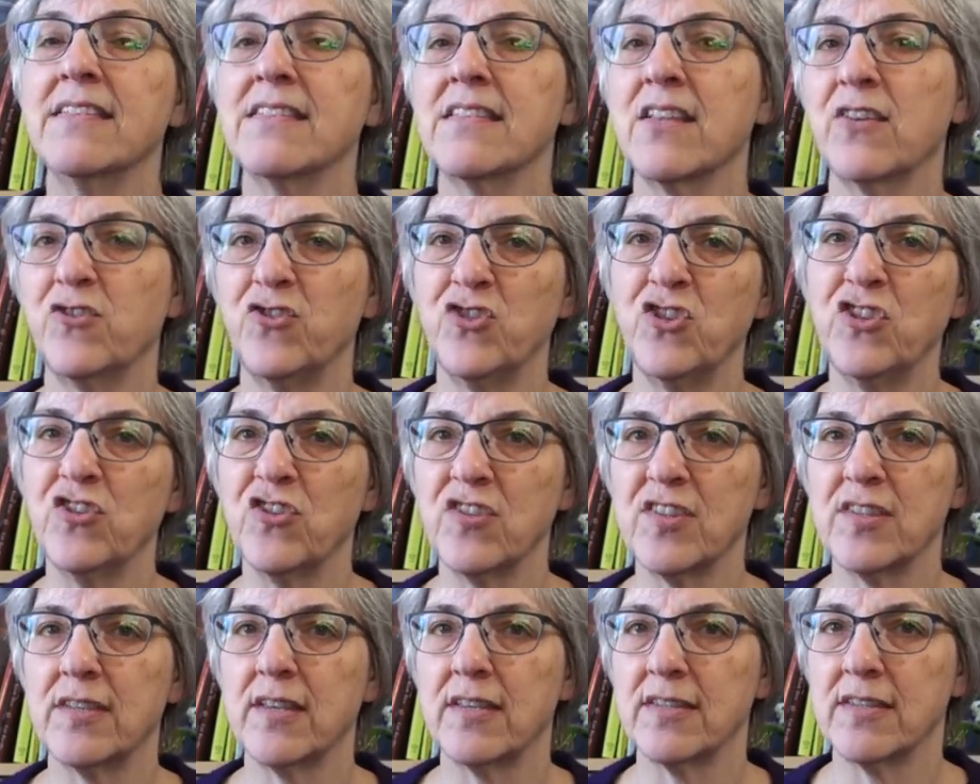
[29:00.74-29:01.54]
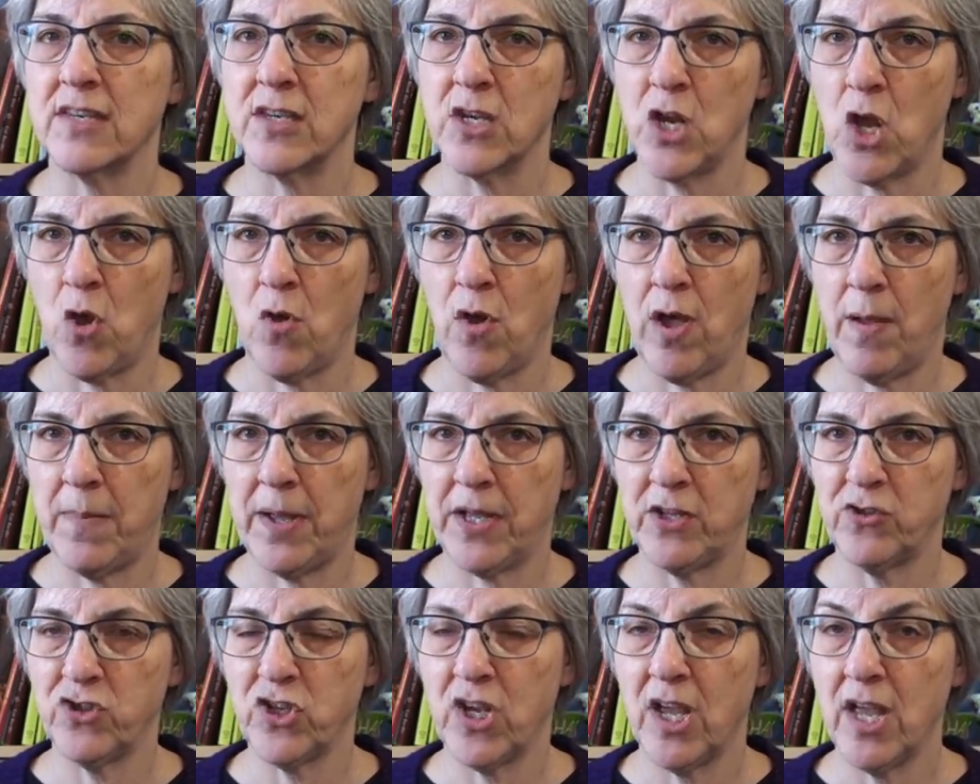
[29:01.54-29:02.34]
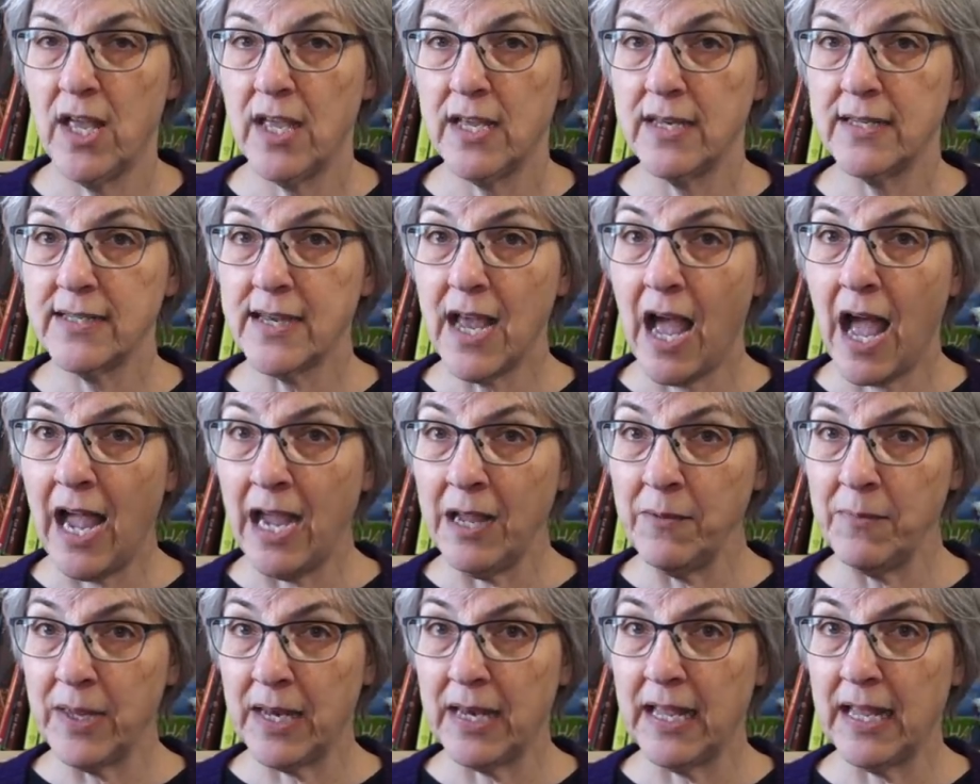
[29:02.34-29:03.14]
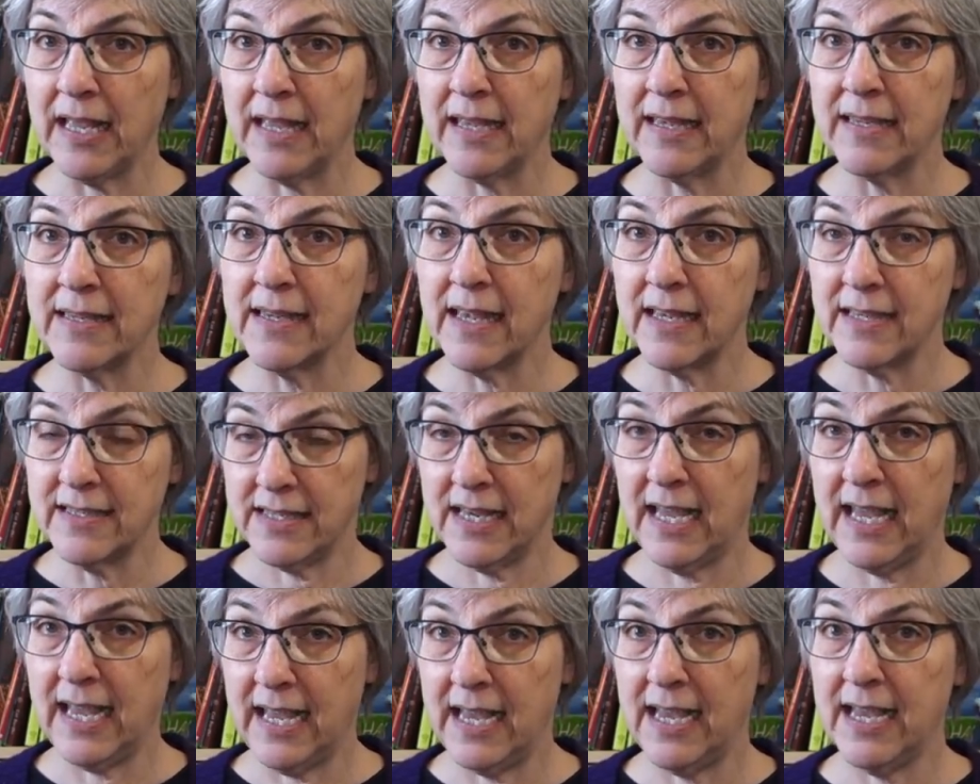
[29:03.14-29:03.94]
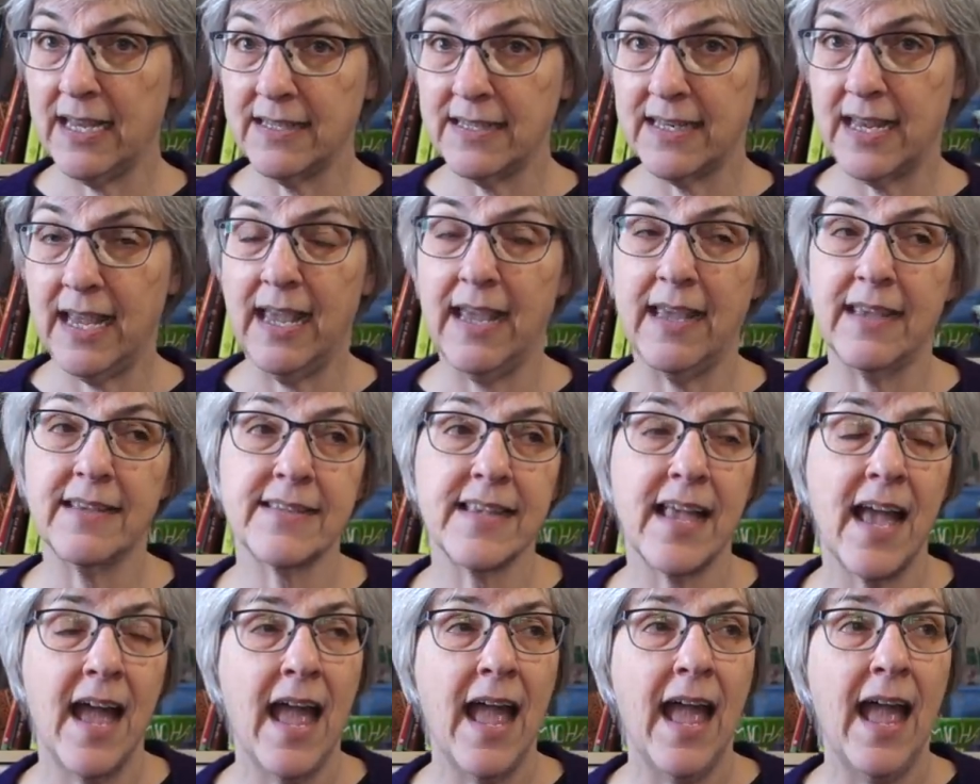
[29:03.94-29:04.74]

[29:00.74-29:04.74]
so she just doesn't know how much time it takes.